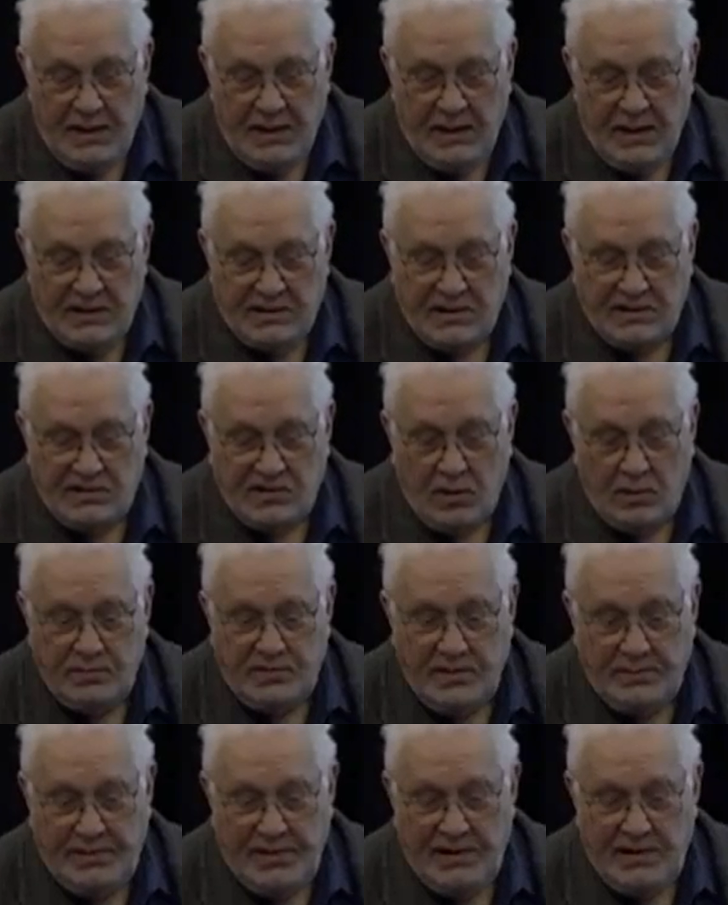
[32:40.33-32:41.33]
It's assumed
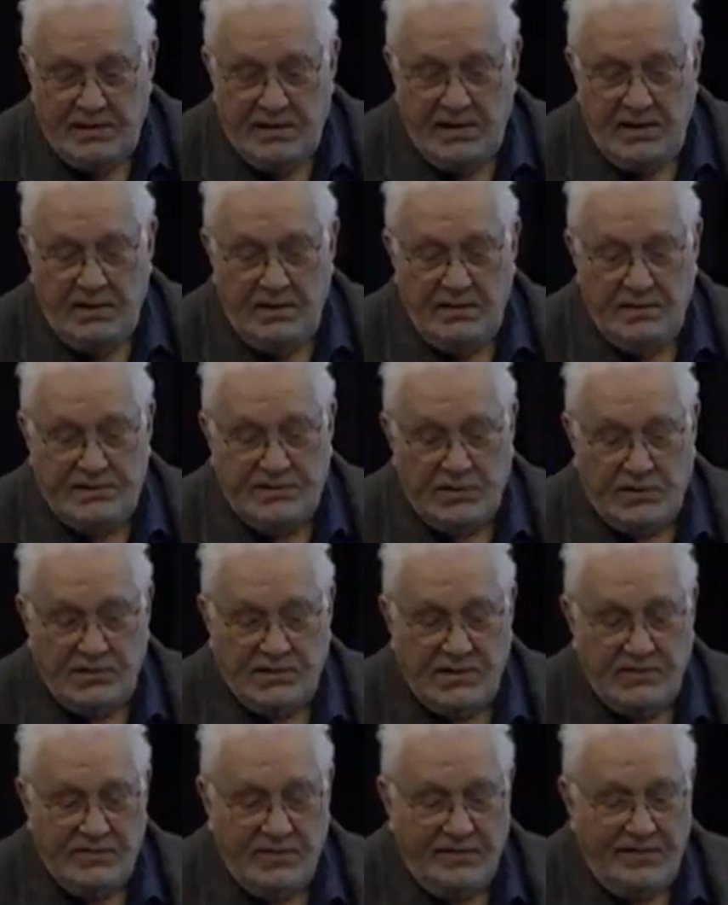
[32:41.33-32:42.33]
to be the
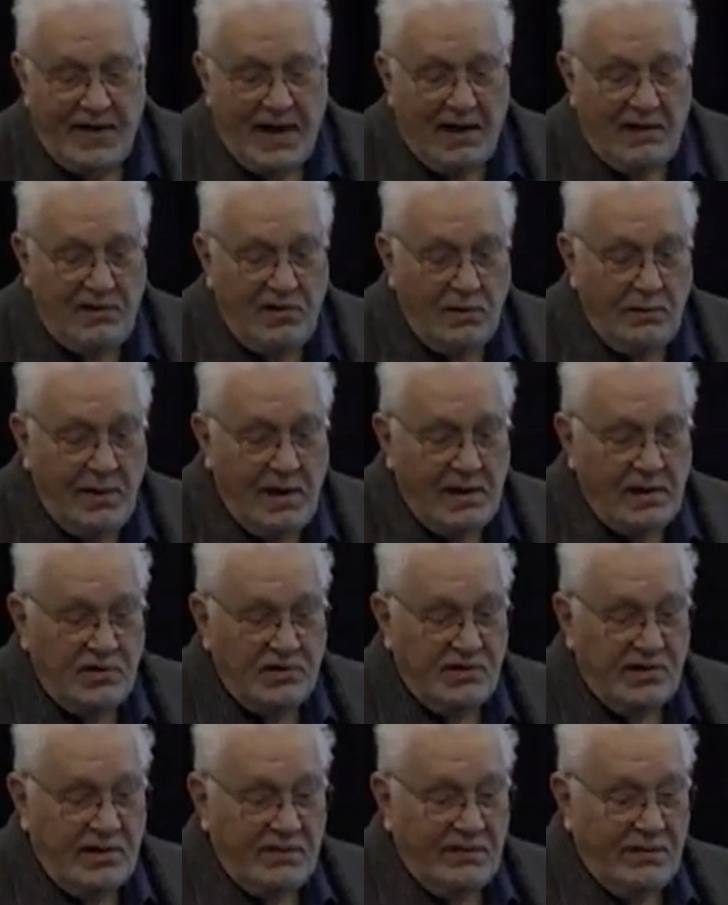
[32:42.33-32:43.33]
source of the vacuum
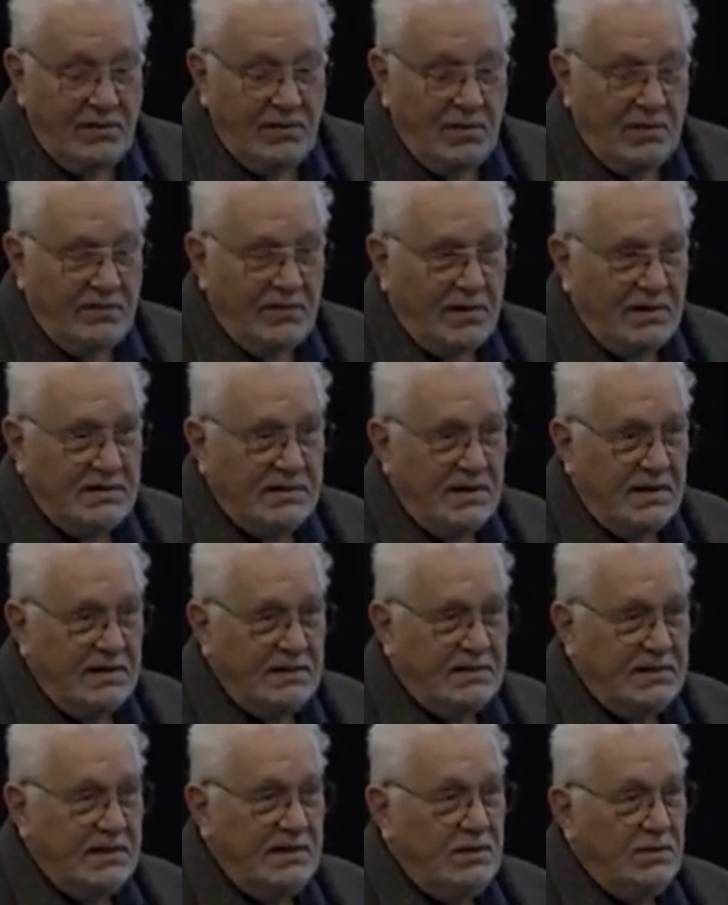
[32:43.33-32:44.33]
energy of the universe. That is,
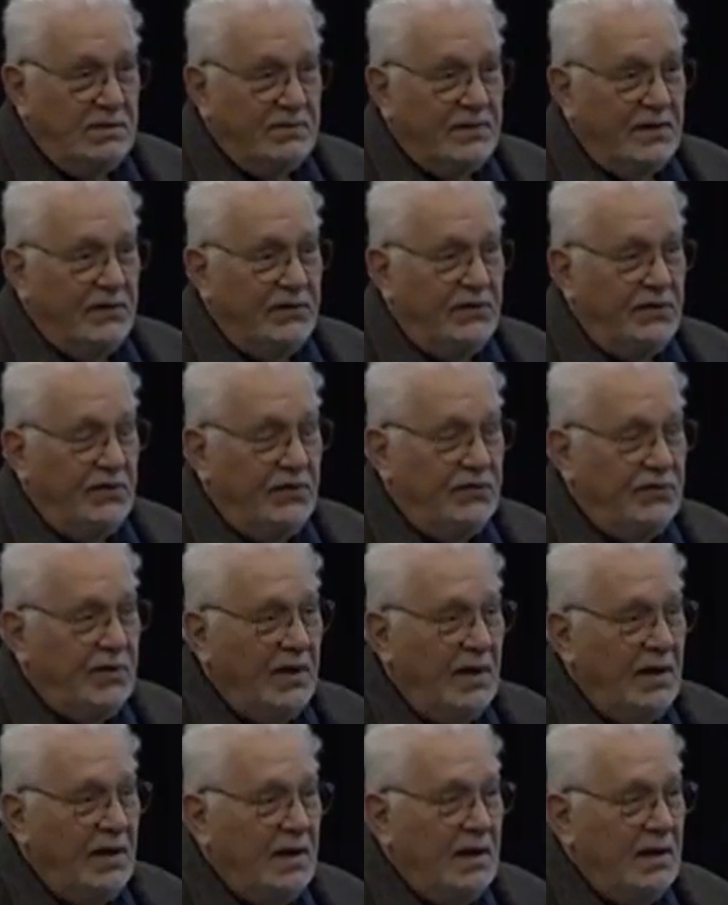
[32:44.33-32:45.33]
the universe is,
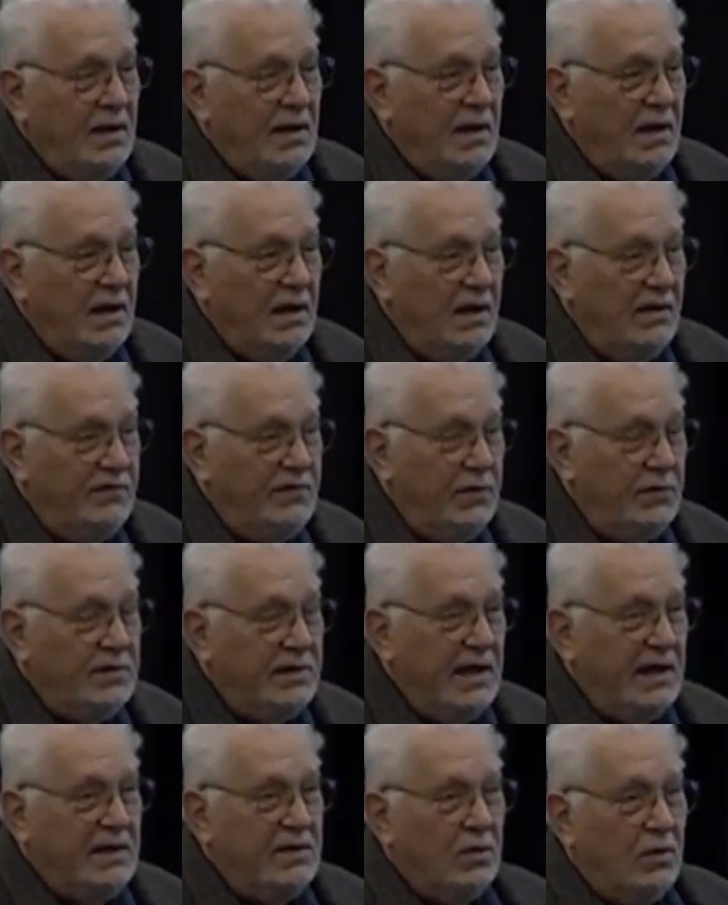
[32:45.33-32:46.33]
if you
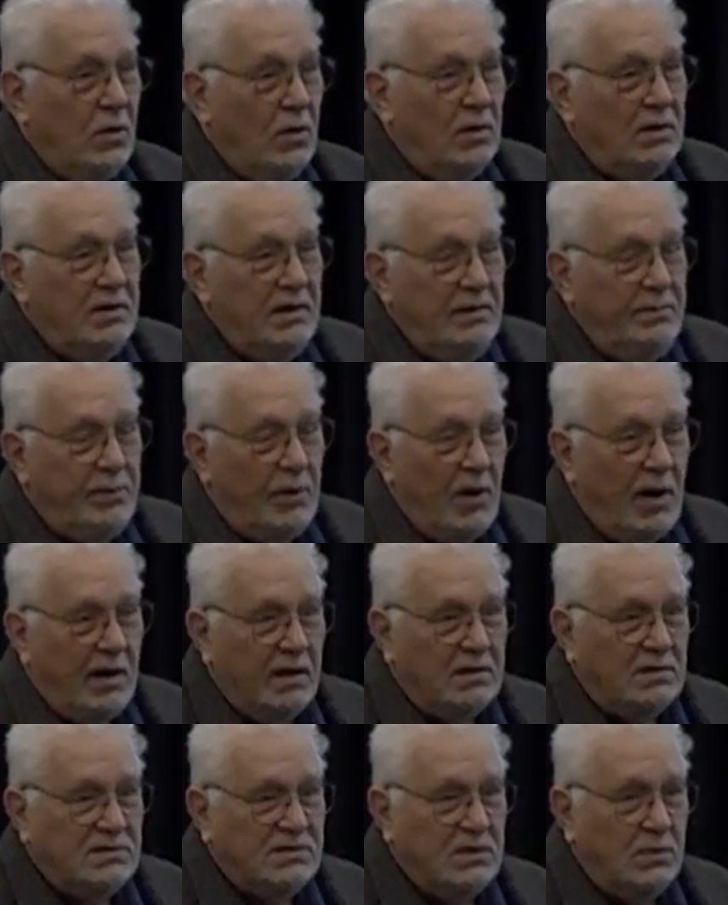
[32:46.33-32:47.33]
take all the
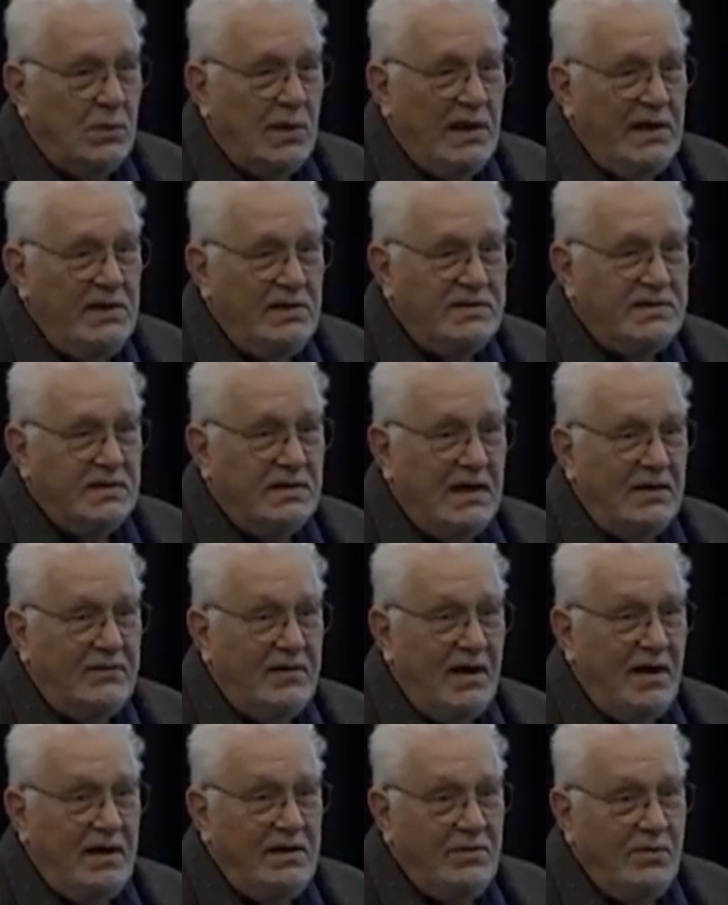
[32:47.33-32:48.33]
particles away, you still have
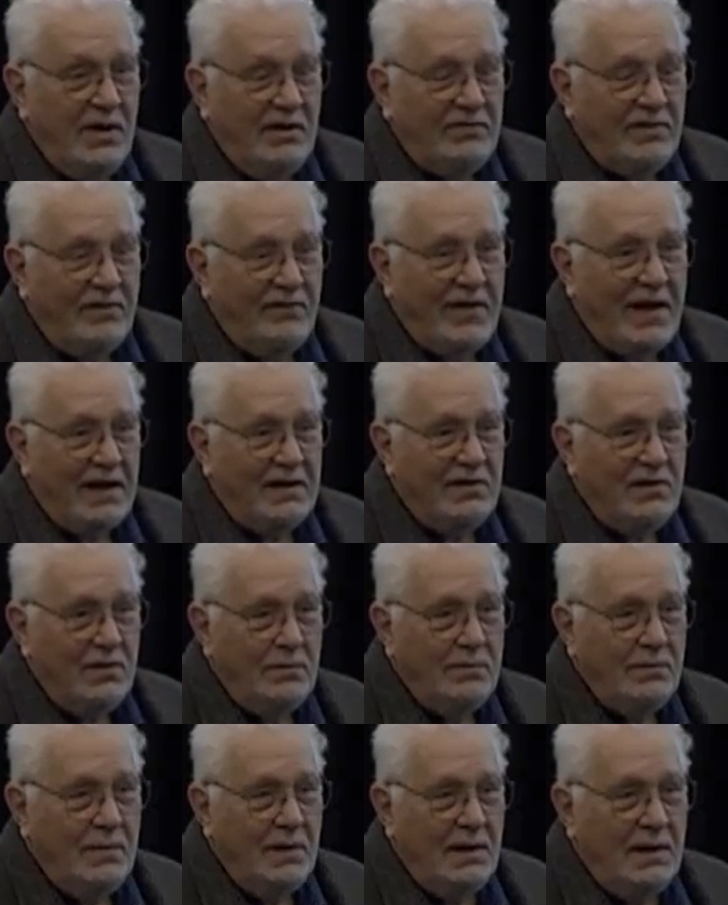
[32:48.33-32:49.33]
it, and you have a
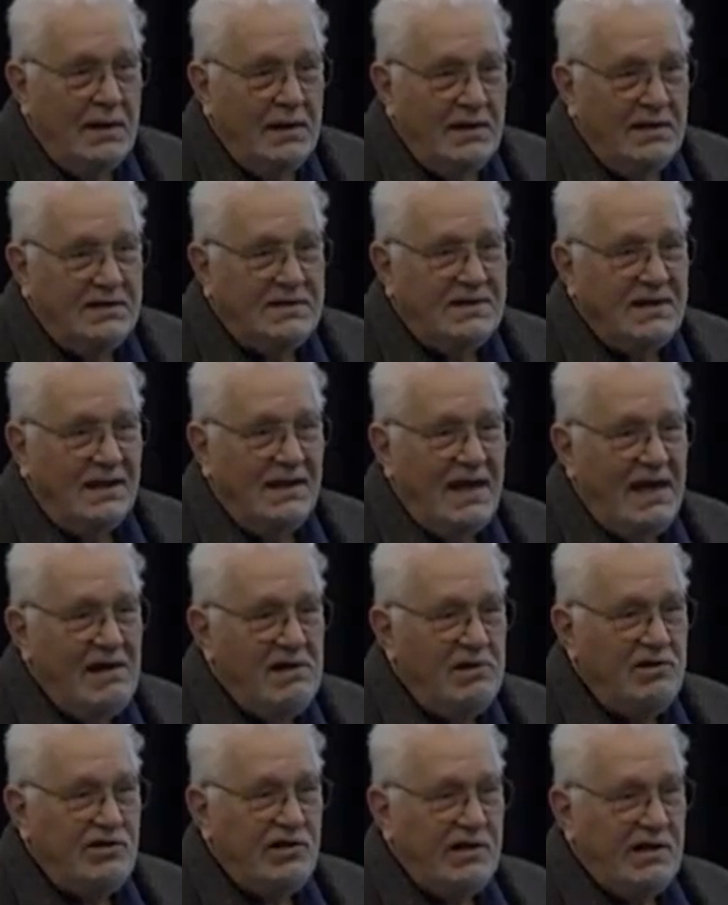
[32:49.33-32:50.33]
vacuum, there's still
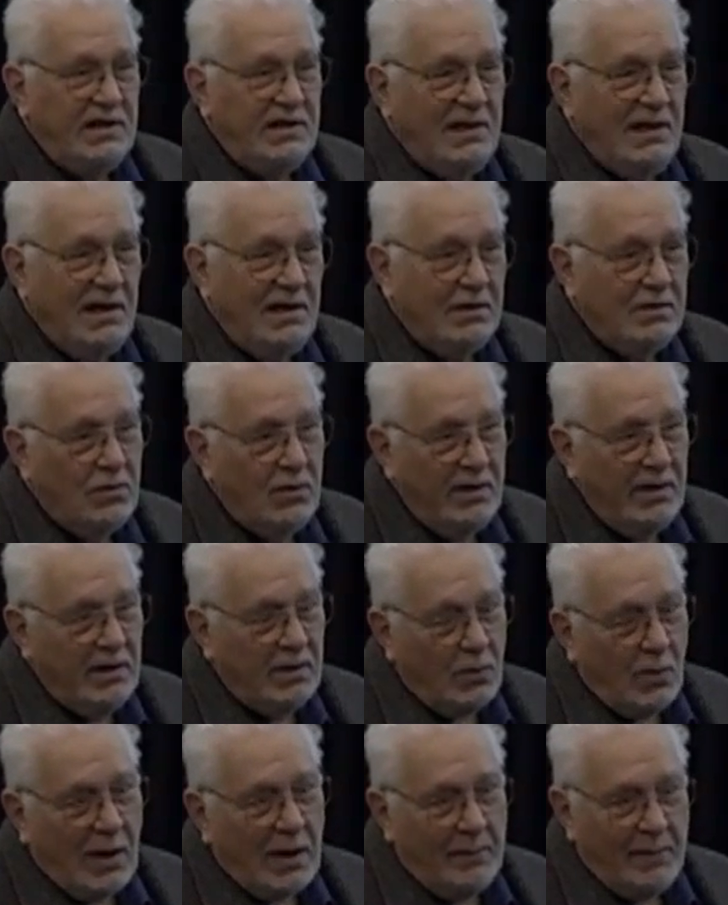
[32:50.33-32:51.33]
energy in there, according
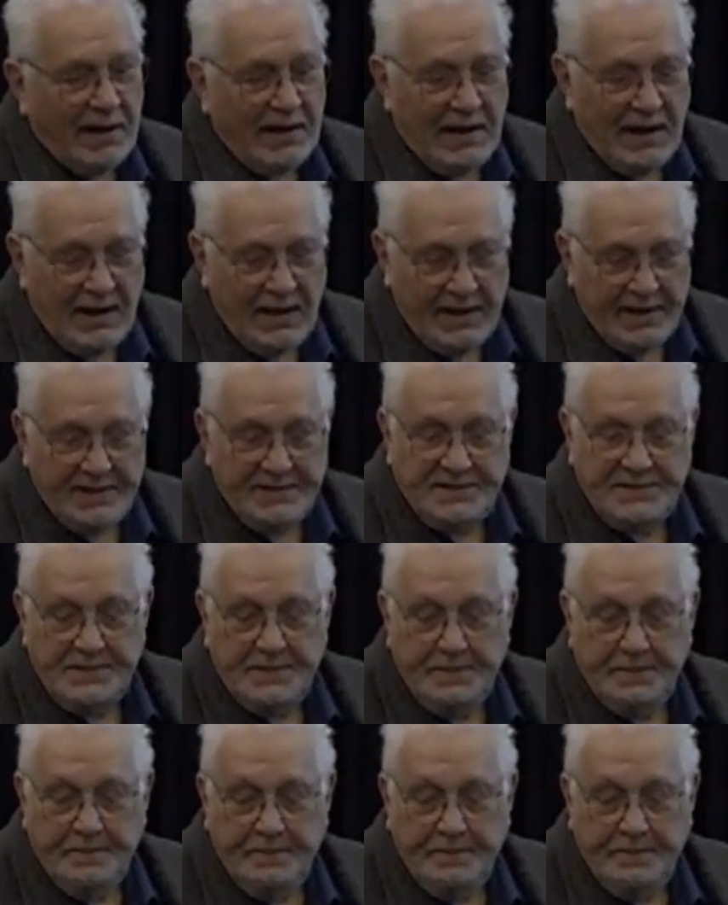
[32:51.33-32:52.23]
to quantum mechanics.